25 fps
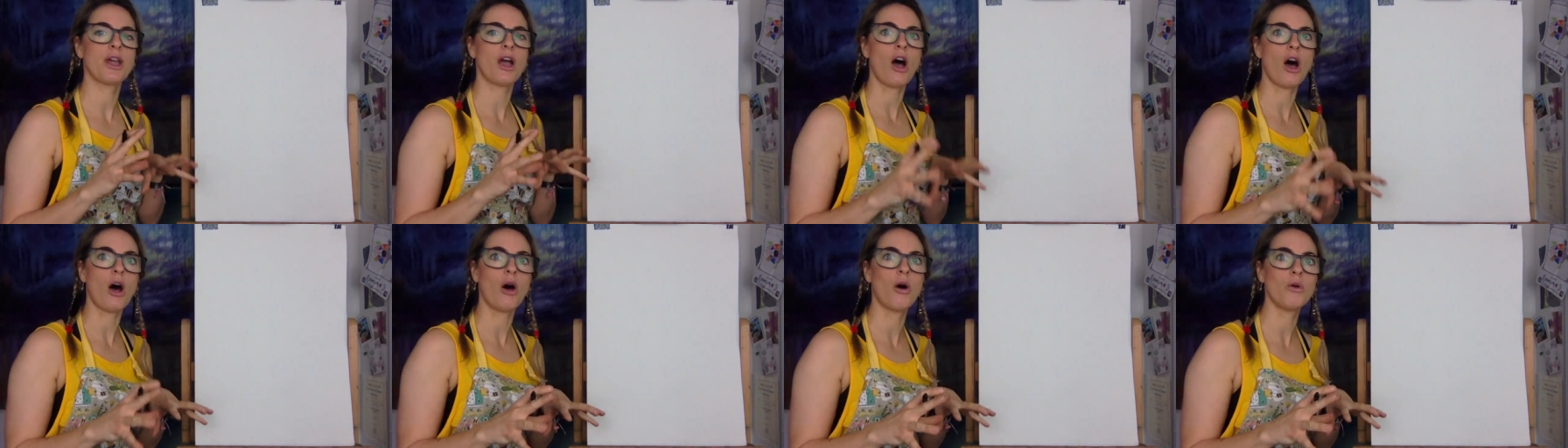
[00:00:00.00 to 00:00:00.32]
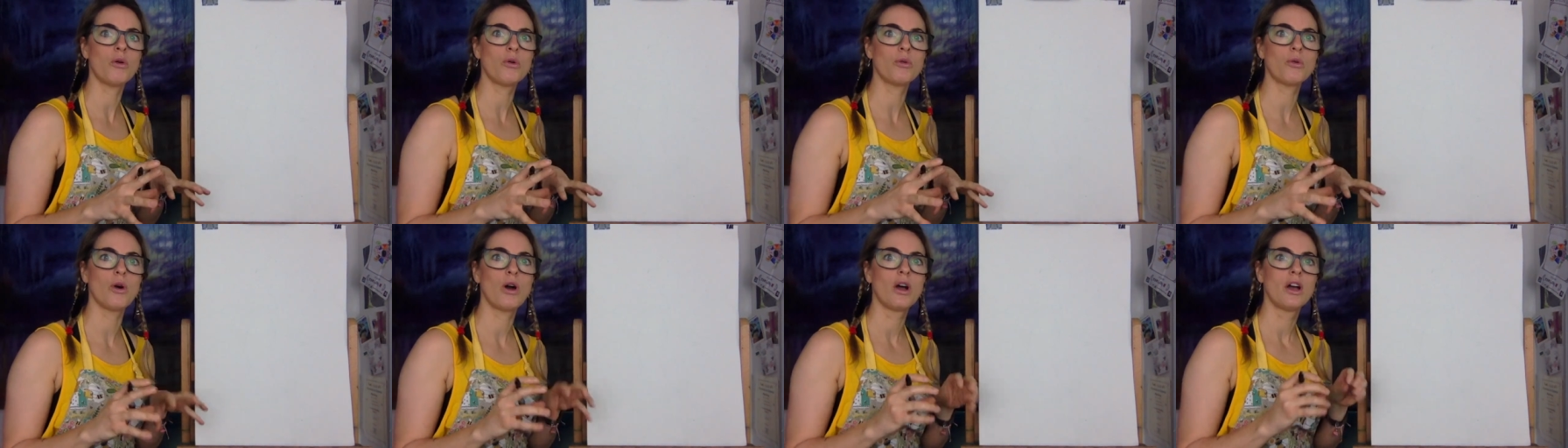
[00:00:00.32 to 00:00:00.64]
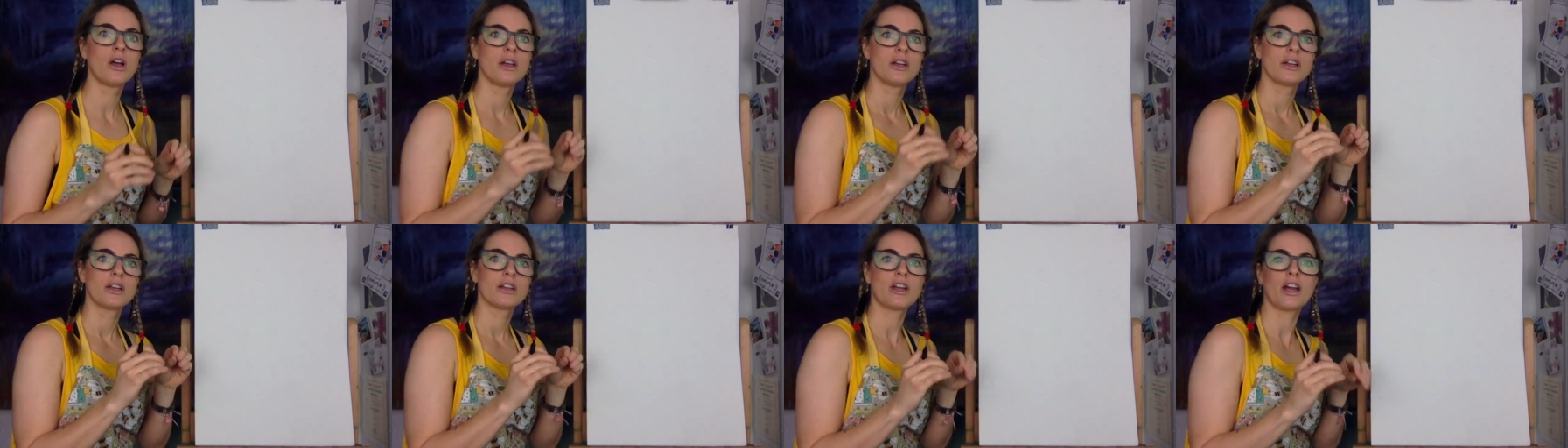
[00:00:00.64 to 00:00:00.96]
whole
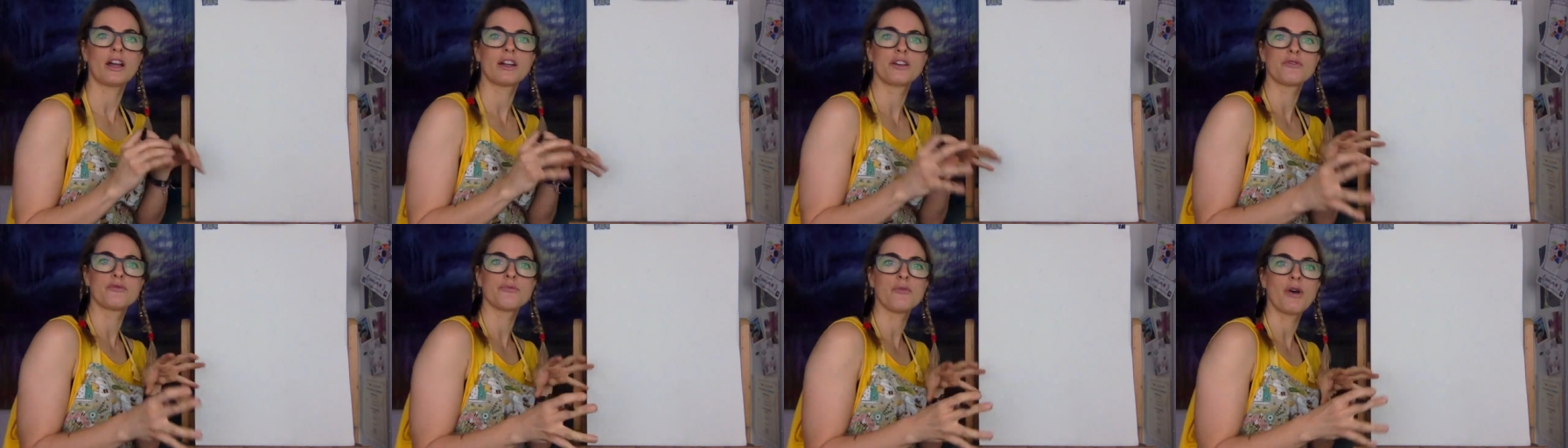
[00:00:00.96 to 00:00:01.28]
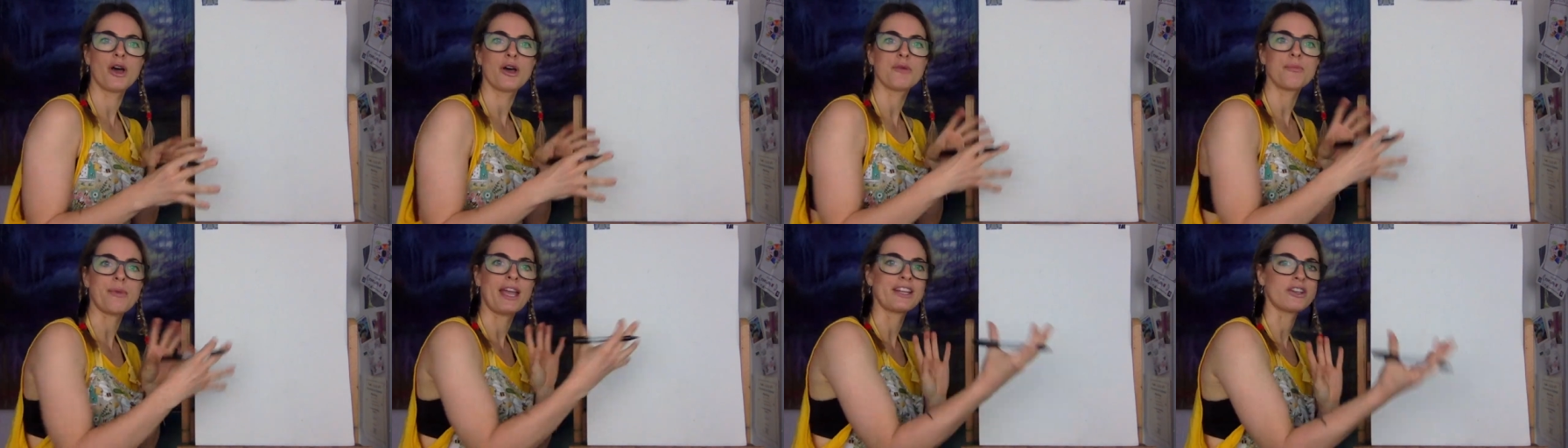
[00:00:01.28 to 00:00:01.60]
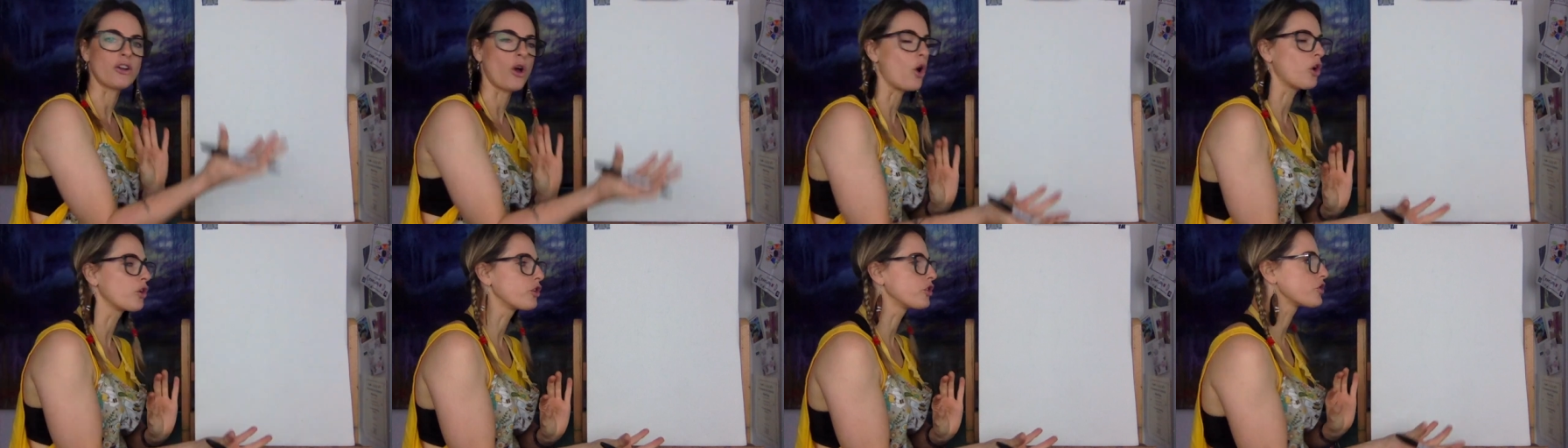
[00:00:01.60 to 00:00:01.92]
kind of mermaid
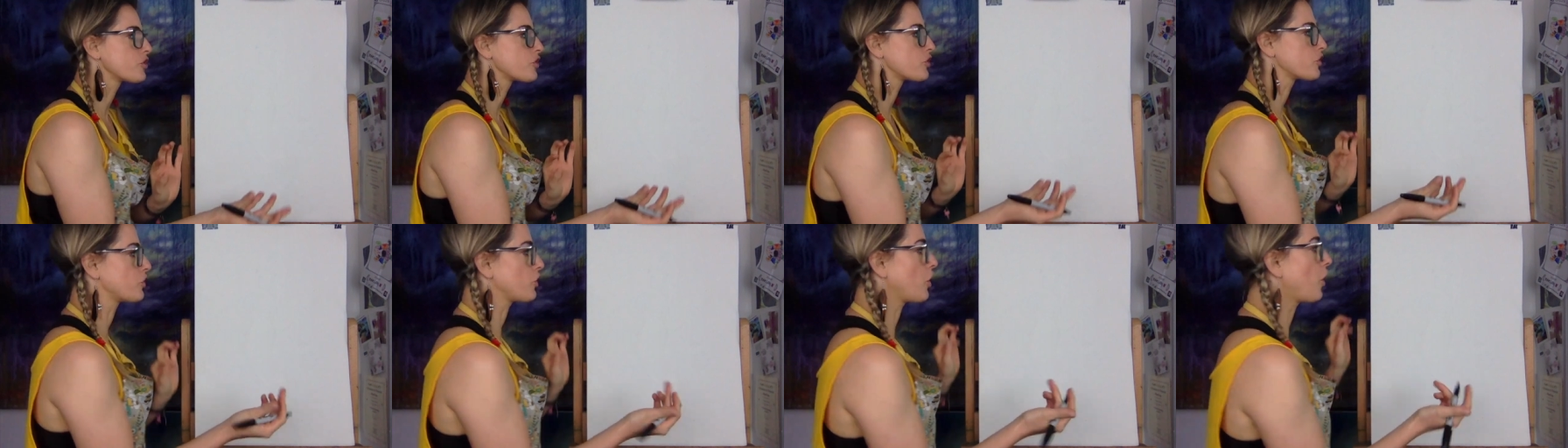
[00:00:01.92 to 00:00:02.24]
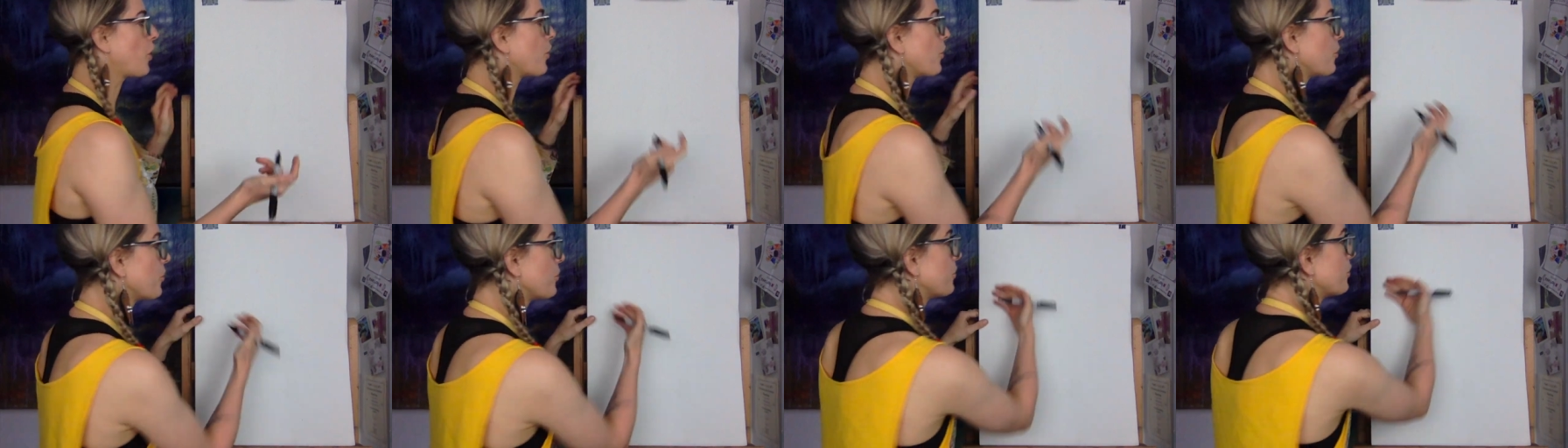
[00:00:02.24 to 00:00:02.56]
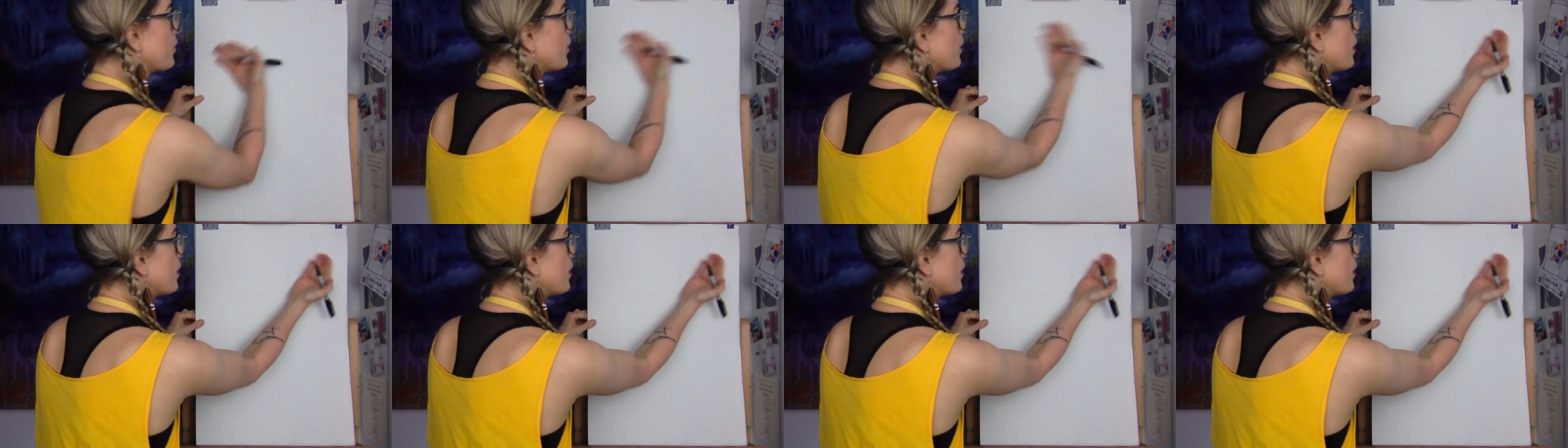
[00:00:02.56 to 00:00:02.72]
on a stone.